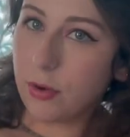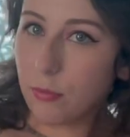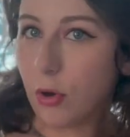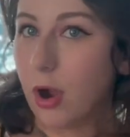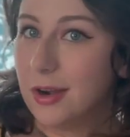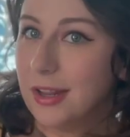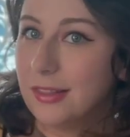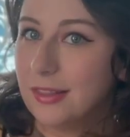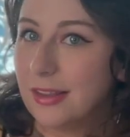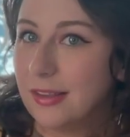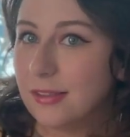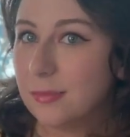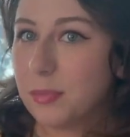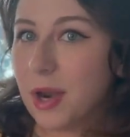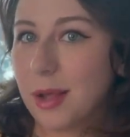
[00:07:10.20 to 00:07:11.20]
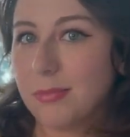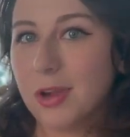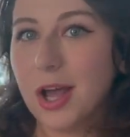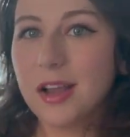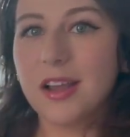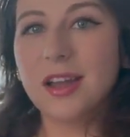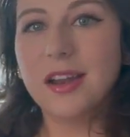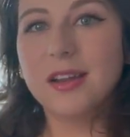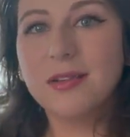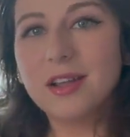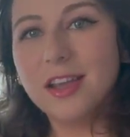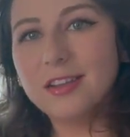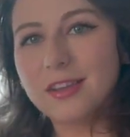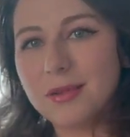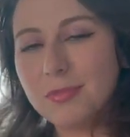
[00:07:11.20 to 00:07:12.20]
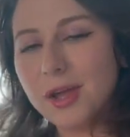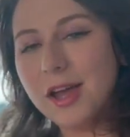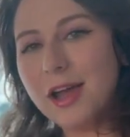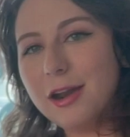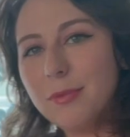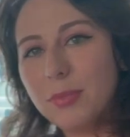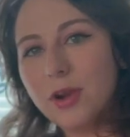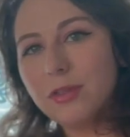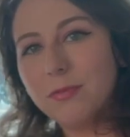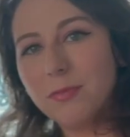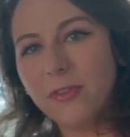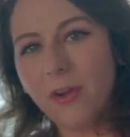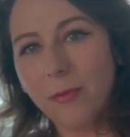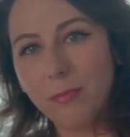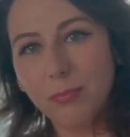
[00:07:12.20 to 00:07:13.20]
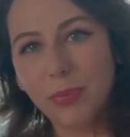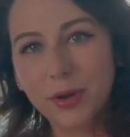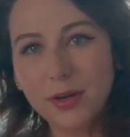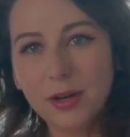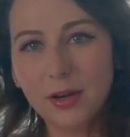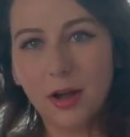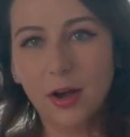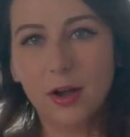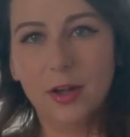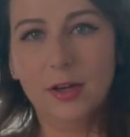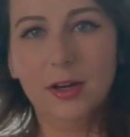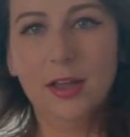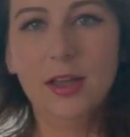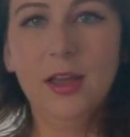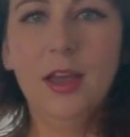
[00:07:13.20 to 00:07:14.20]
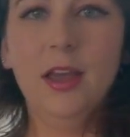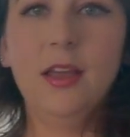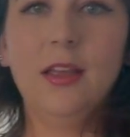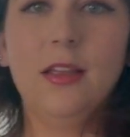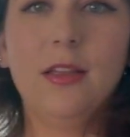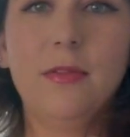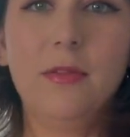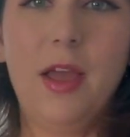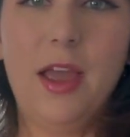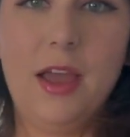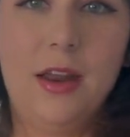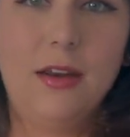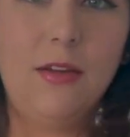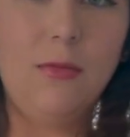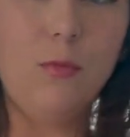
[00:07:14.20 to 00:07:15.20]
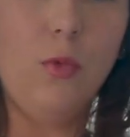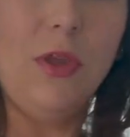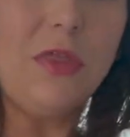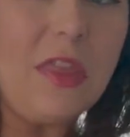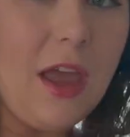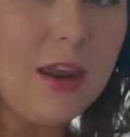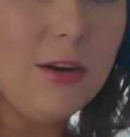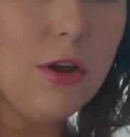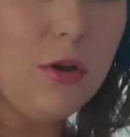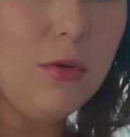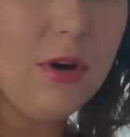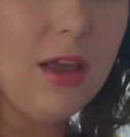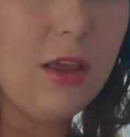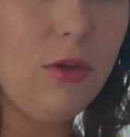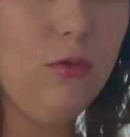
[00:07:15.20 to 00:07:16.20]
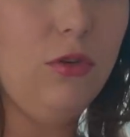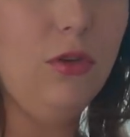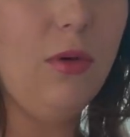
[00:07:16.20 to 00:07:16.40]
run in this, but I'm not gonna because I'm out of breath from putting it on. And with that note, you do